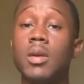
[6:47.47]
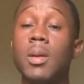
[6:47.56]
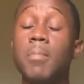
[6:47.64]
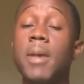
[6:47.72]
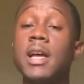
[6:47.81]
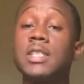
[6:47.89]

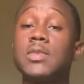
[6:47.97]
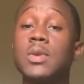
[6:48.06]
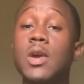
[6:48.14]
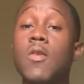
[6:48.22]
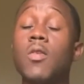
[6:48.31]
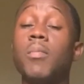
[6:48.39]
Mastery
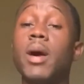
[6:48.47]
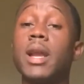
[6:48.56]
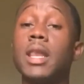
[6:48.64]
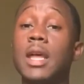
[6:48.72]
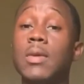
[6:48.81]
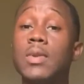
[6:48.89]
over body
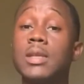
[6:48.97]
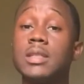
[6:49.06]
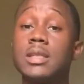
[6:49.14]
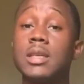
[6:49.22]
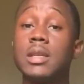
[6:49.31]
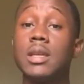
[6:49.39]
language
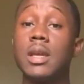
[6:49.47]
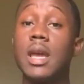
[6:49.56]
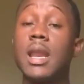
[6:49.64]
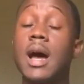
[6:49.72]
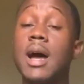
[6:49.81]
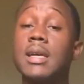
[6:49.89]

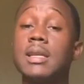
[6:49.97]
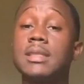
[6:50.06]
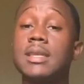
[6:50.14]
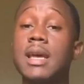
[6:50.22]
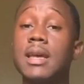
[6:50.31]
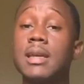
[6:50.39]
and eye
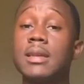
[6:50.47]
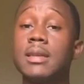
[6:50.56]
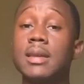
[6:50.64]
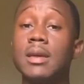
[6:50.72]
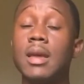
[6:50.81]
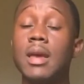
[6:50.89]
contact
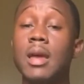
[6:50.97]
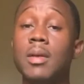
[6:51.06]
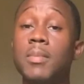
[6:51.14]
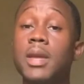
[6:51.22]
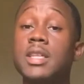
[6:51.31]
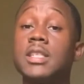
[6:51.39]

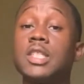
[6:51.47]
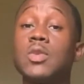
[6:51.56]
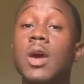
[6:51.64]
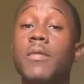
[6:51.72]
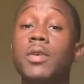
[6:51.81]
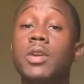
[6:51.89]
means that you
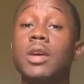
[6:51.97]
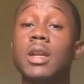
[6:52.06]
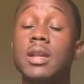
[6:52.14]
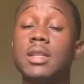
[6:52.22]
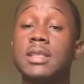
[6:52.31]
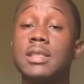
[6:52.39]
have a good
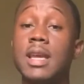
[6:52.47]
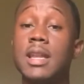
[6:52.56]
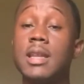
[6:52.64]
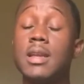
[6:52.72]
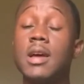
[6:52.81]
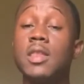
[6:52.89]

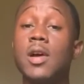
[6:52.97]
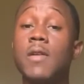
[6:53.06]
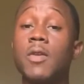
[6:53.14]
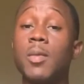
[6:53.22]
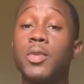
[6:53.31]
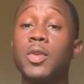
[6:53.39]
understanding of
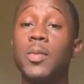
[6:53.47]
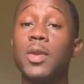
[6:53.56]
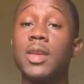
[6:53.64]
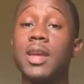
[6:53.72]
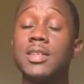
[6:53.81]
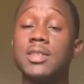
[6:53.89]
nonverbal
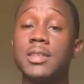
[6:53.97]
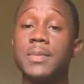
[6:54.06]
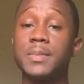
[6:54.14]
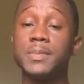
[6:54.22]
communication.